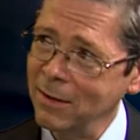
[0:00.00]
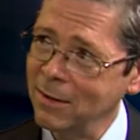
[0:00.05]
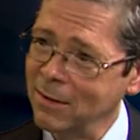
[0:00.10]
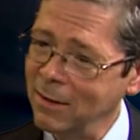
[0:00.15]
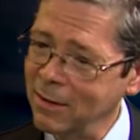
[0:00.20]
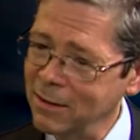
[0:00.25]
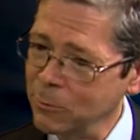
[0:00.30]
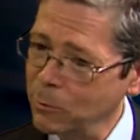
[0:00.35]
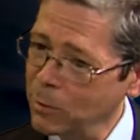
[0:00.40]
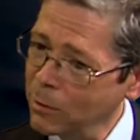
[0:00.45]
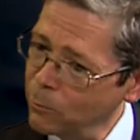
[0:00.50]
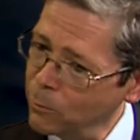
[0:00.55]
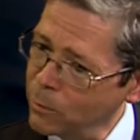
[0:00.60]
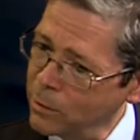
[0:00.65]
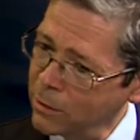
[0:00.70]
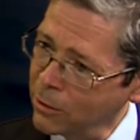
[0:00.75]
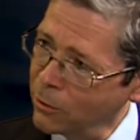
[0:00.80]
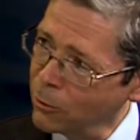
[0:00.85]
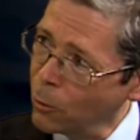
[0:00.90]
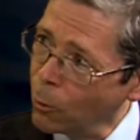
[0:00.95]
things, and
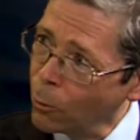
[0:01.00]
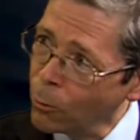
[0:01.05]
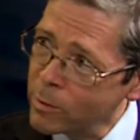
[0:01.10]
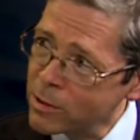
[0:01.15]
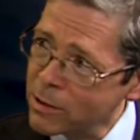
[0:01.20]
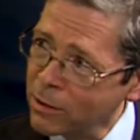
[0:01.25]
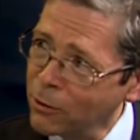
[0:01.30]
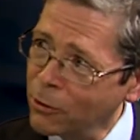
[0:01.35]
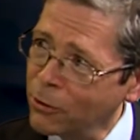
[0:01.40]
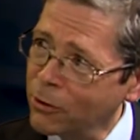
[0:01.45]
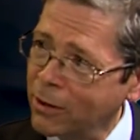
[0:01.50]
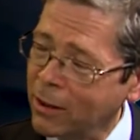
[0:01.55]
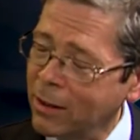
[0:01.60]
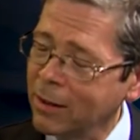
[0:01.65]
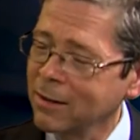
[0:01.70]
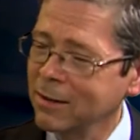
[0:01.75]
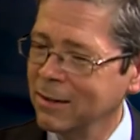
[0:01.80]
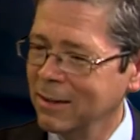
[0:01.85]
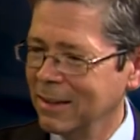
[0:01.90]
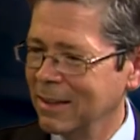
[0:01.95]
we're always learning
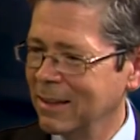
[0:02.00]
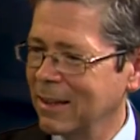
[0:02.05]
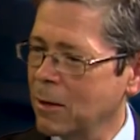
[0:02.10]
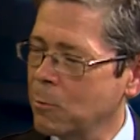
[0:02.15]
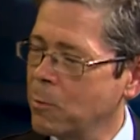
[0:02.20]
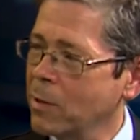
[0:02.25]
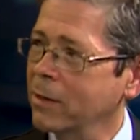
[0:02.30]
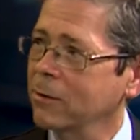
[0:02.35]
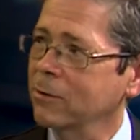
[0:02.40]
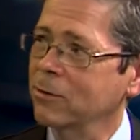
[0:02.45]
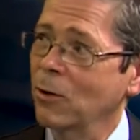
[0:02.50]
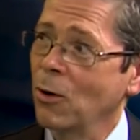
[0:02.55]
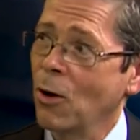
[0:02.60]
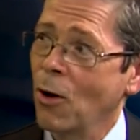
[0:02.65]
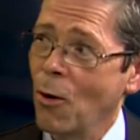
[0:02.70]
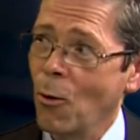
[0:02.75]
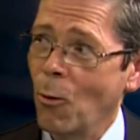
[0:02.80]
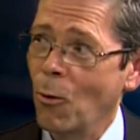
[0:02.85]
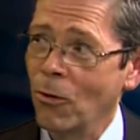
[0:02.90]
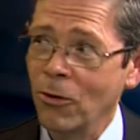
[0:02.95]
about
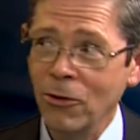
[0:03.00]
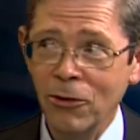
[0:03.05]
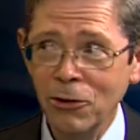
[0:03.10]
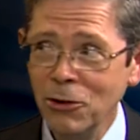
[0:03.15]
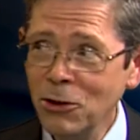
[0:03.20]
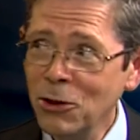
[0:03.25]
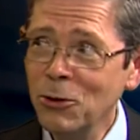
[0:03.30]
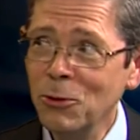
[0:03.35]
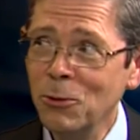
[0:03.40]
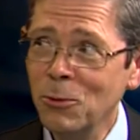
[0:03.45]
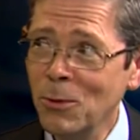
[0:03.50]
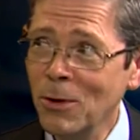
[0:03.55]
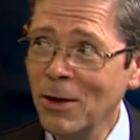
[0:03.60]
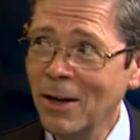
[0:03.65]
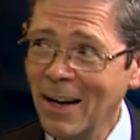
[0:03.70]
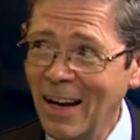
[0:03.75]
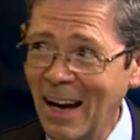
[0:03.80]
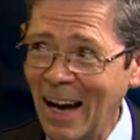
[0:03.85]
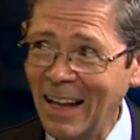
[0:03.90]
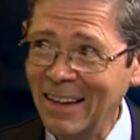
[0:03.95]
the new
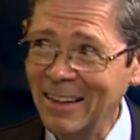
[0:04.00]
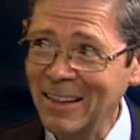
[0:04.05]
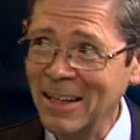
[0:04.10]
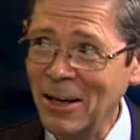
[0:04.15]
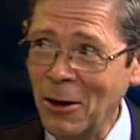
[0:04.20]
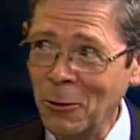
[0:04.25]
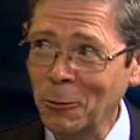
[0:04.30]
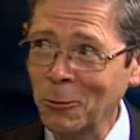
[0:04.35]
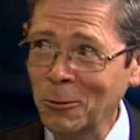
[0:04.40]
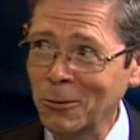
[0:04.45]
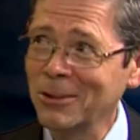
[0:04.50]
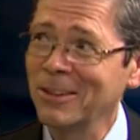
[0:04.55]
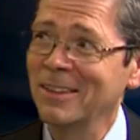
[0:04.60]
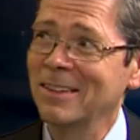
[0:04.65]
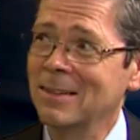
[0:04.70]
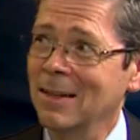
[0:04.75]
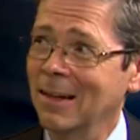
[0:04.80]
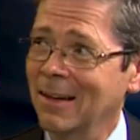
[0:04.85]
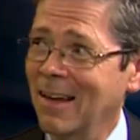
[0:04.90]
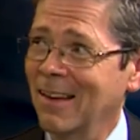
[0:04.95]
and the old
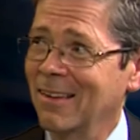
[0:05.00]
together.